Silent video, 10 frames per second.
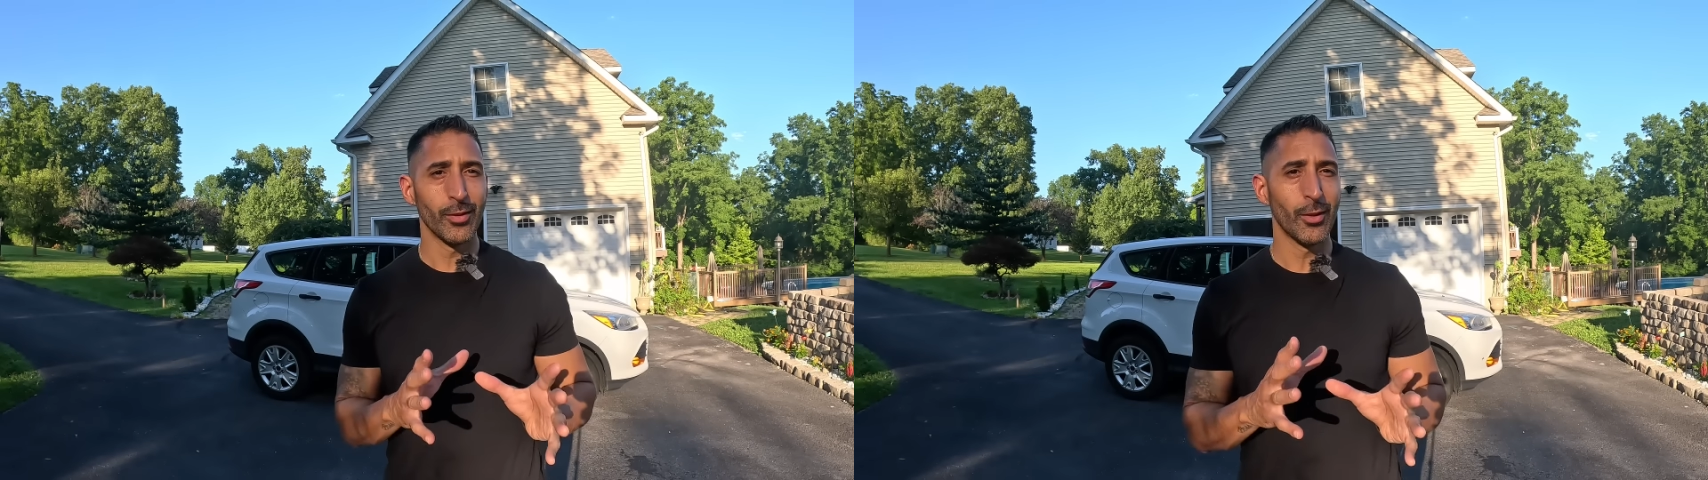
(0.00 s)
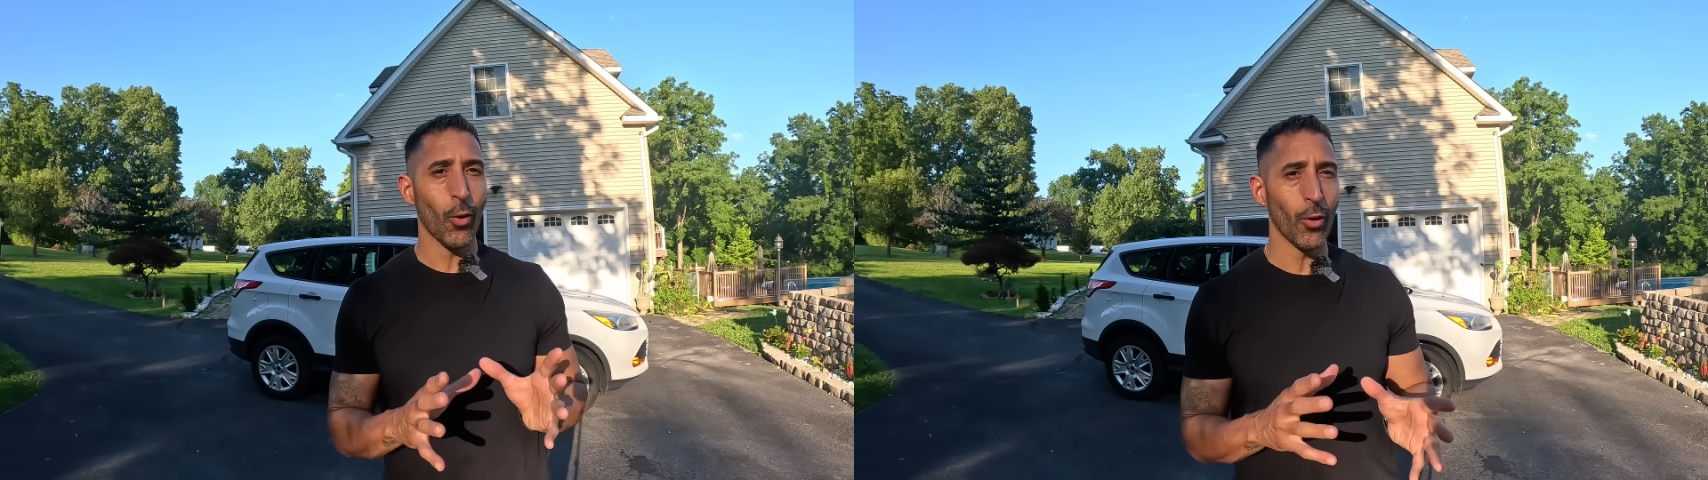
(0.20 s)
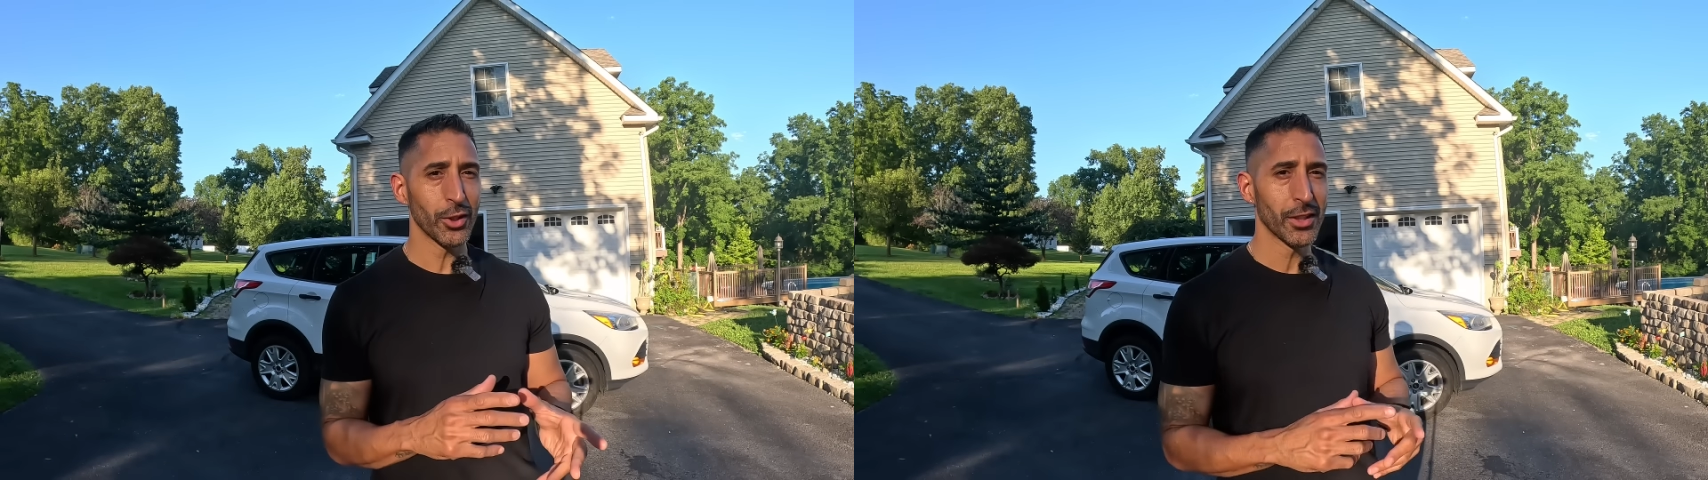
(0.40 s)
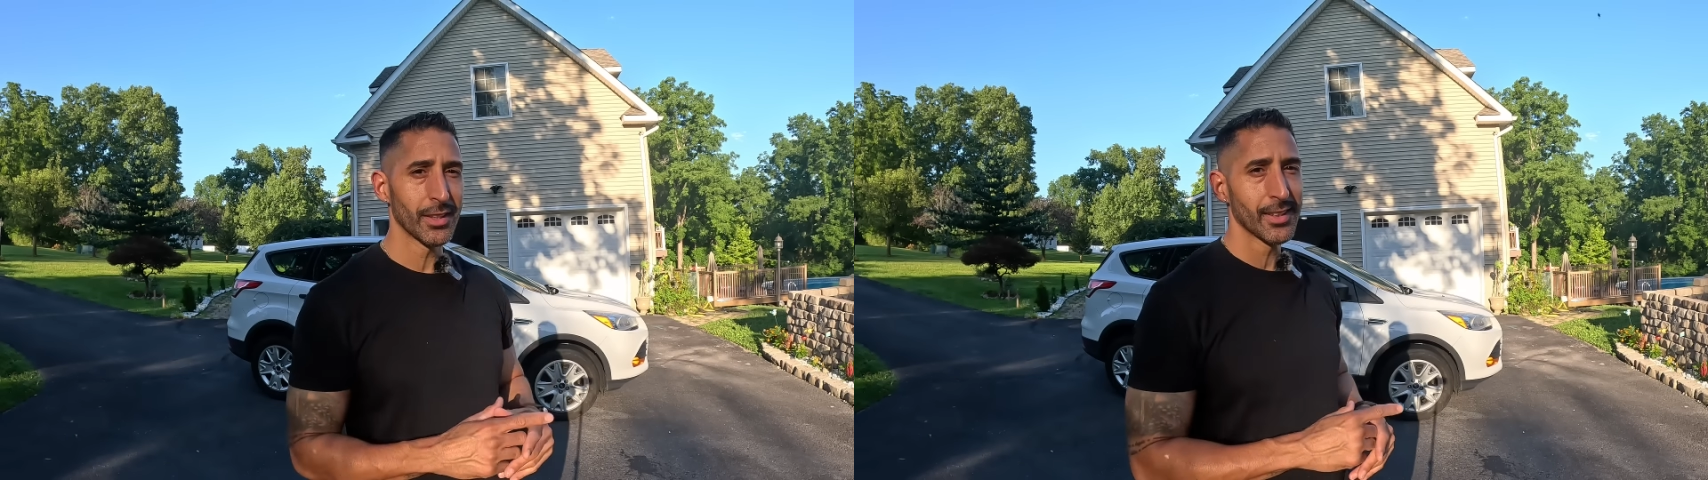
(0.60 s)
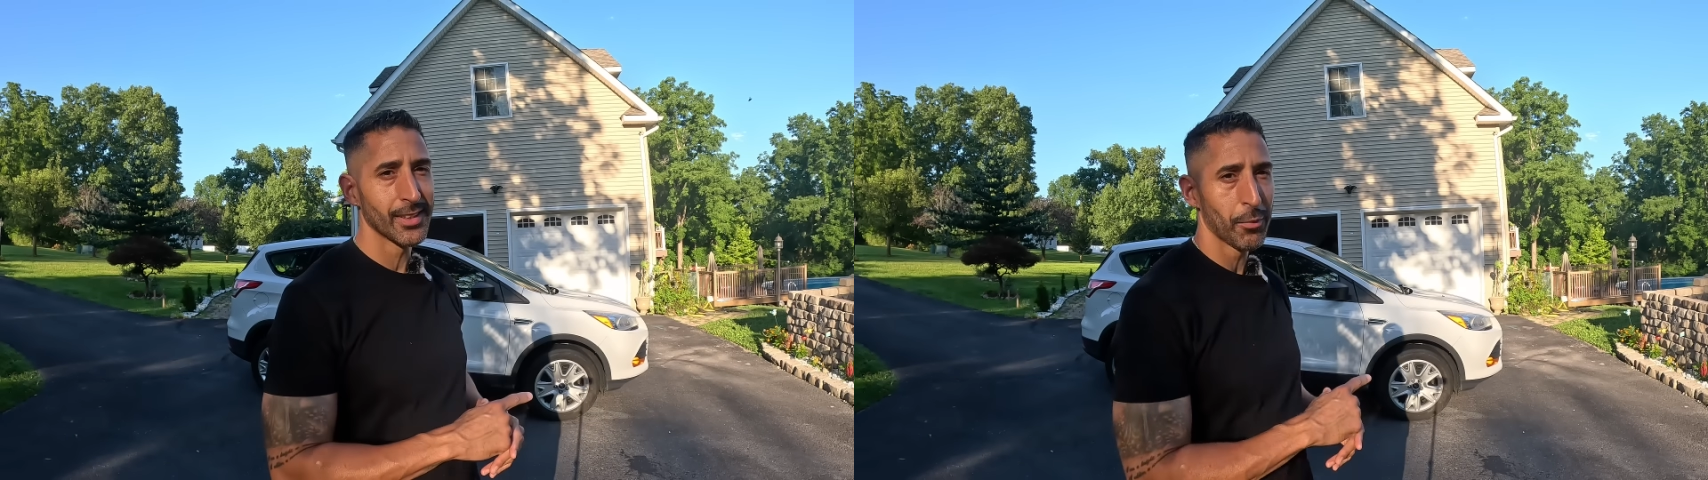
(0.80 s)

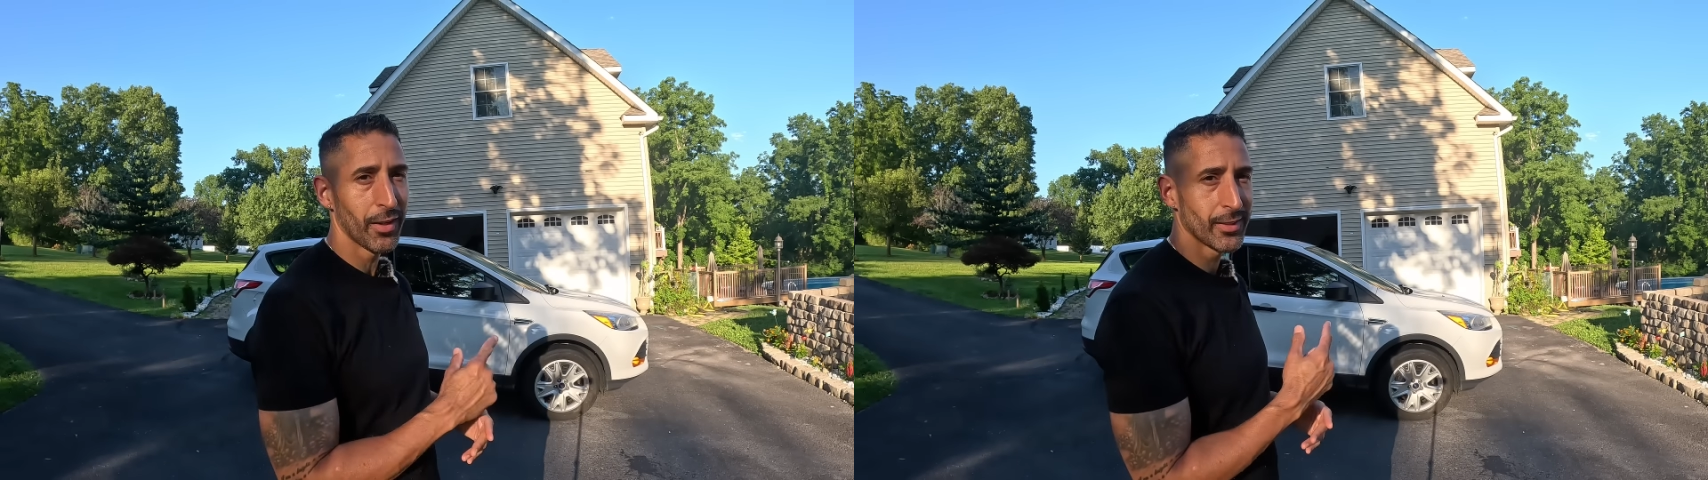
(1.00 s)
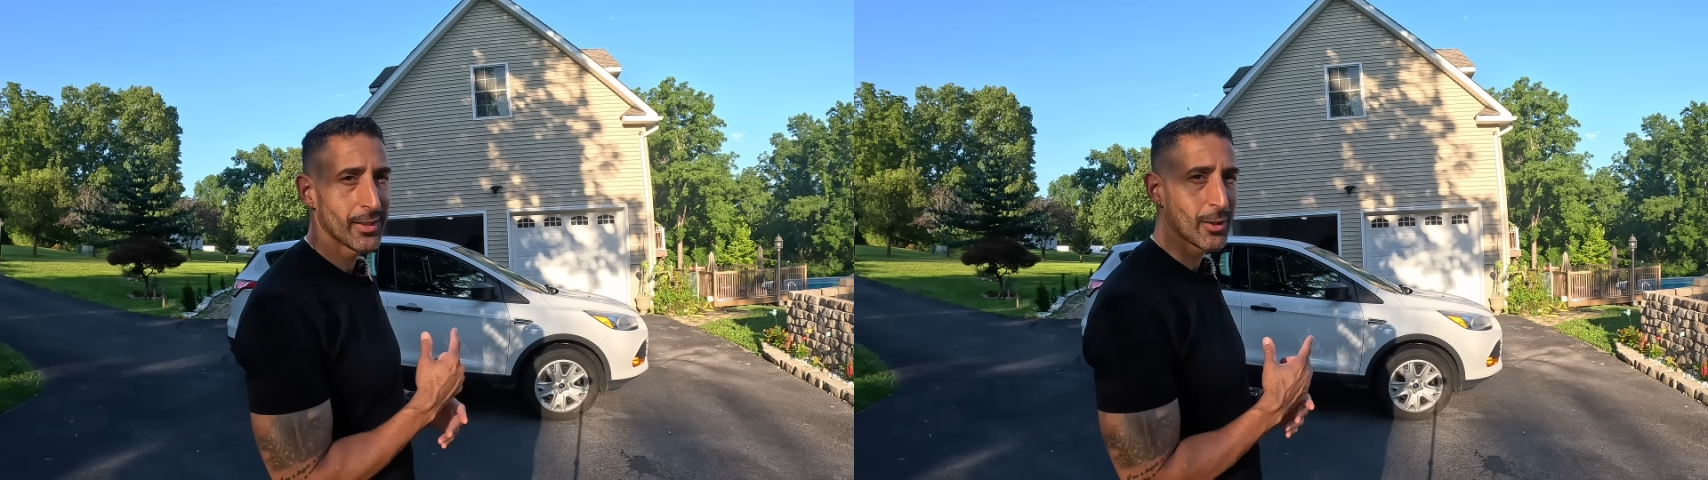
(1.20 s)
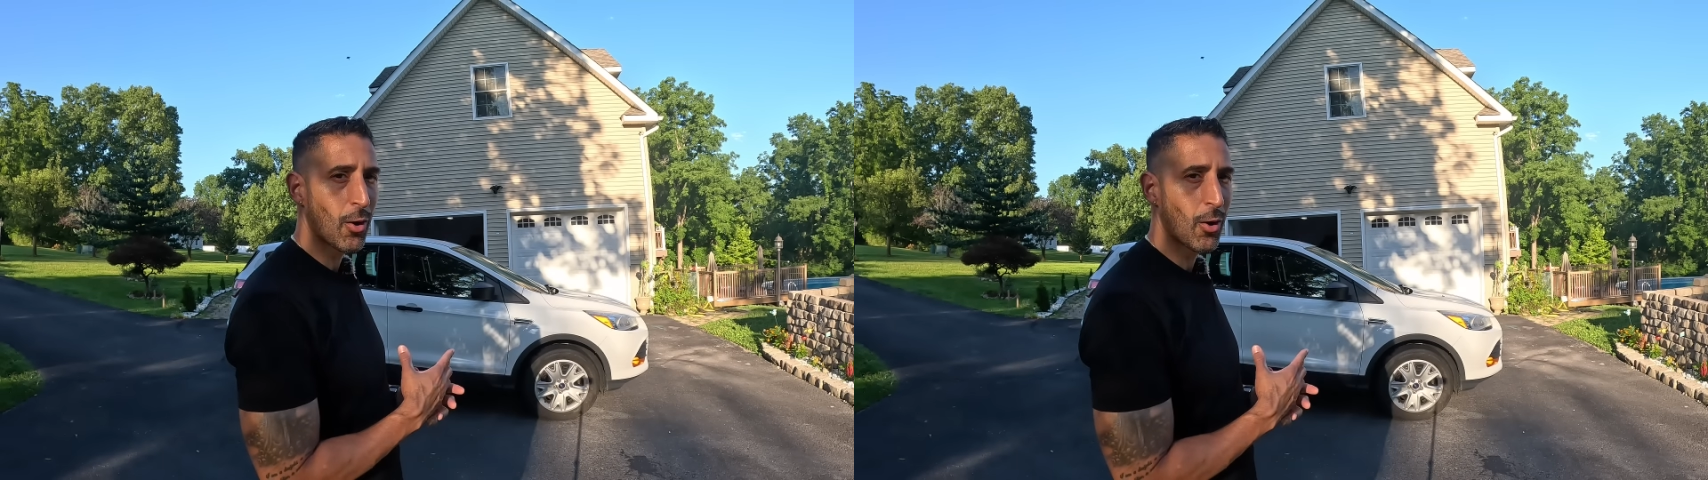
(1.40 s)
cautious about this